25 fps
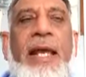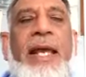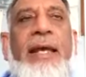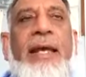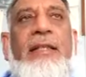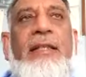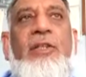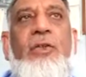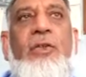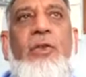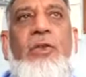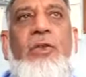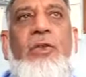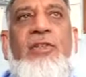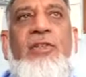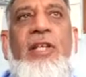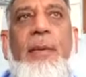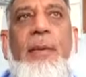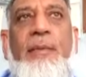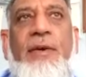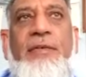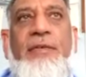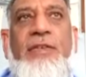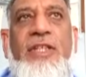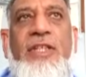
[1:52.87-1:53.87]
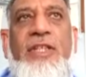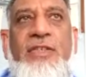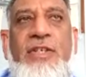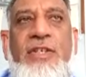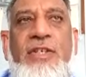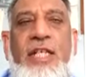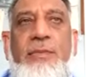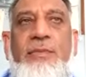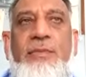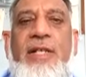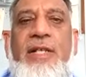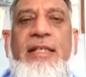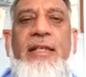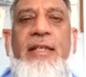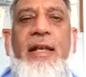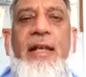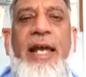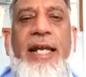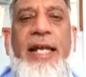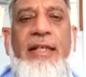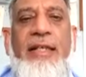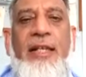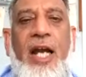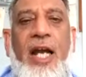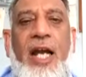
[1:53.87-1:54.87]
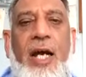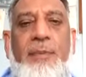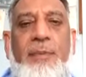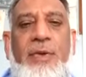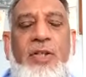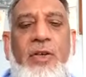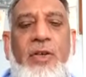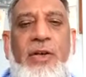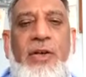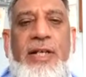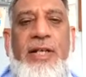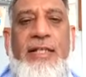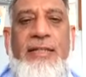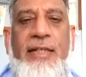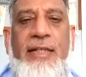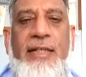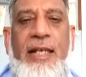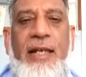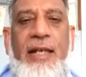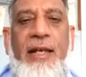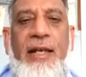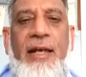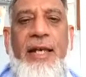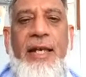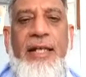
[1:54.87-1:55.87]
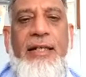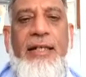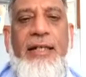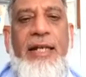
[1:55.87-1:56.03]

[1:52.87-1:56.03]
So some of the treatments like the hypertonic saline